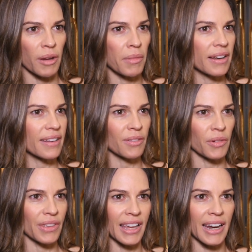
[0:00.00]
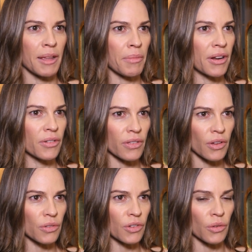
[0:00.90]
I mean, it doesn't really get any better than
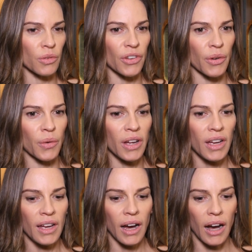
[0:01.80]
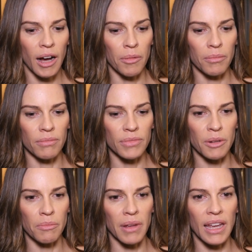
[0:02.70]
those two. So
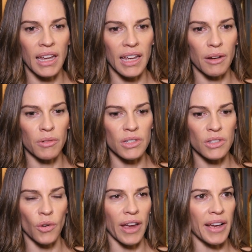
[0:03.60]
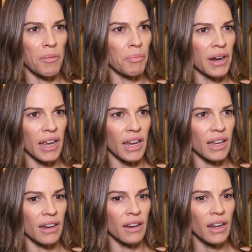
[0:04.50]
to me, it was great
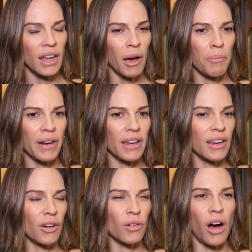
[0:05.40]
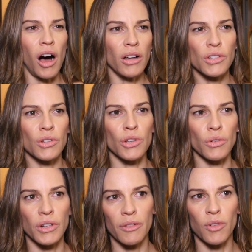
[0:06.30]
company, but you know, also so
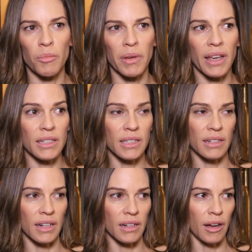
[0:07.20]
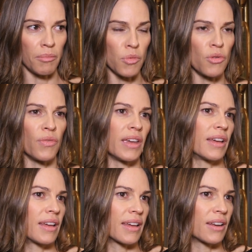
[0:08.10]
different, because a
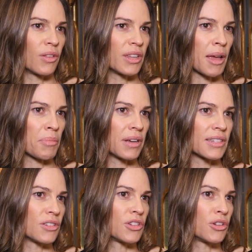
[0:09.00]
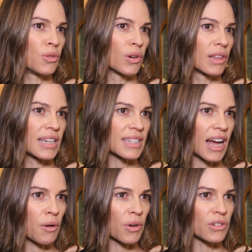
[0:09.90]
movie, it can only take place in 2 or less
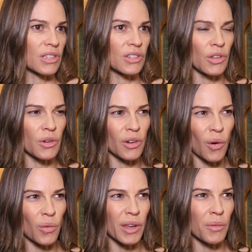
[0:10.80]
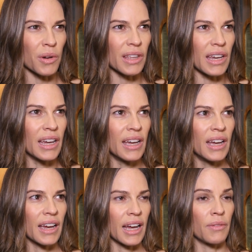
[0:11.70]
hours, and so you can only really
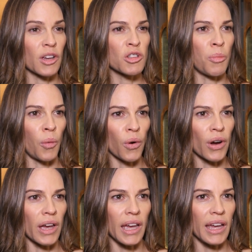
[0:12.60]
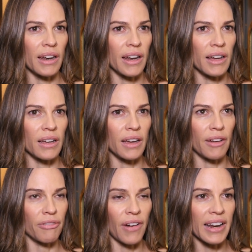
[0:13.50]
kind of explore it in
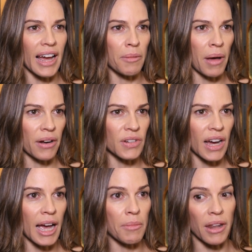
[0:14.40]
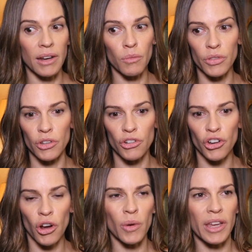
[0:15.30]
a finite amount of time. And then with the
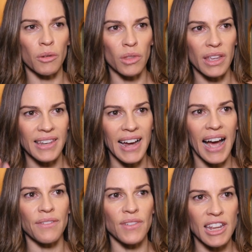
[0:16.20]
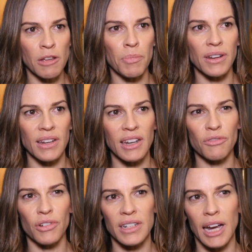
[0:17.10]
show, we can really dive deep into
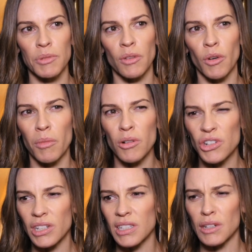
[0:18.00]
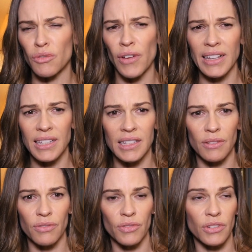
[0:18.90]
different types of emotions and facets
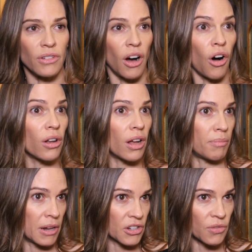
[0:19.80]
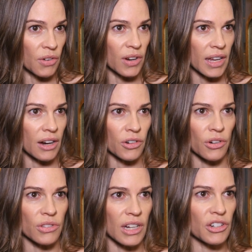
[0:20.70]
of a bunch of different
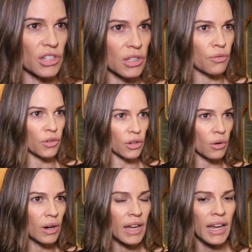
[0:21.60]
characters, not just a few.